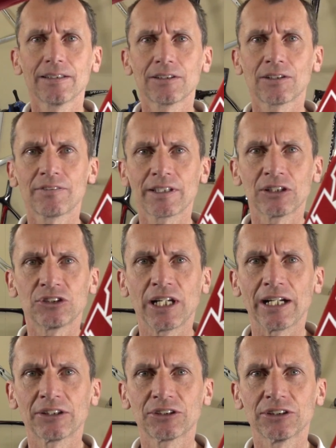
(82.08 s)
sort of at the
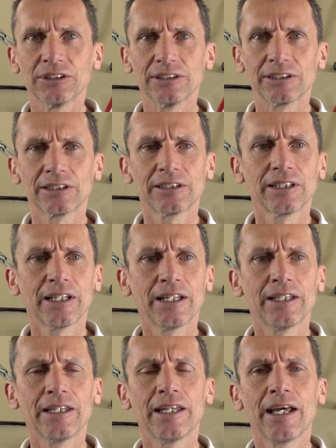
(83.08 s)
junctions,
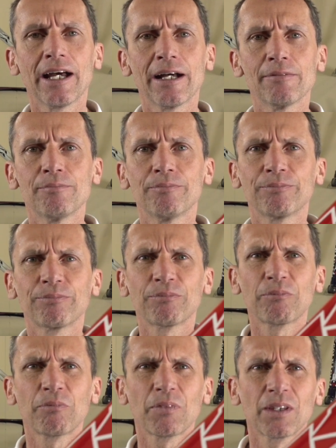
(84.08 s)
and
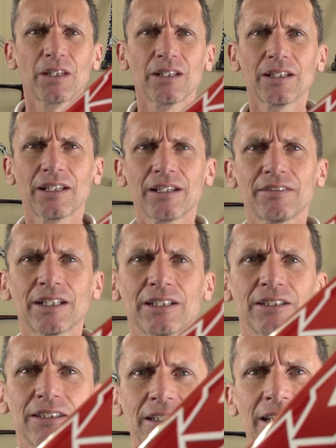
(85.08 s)
maybe you
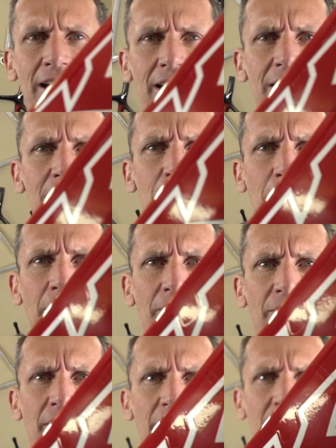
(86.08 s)
can see that. Let's bring it
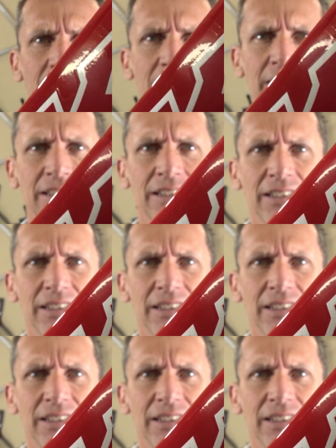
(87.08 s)
right in.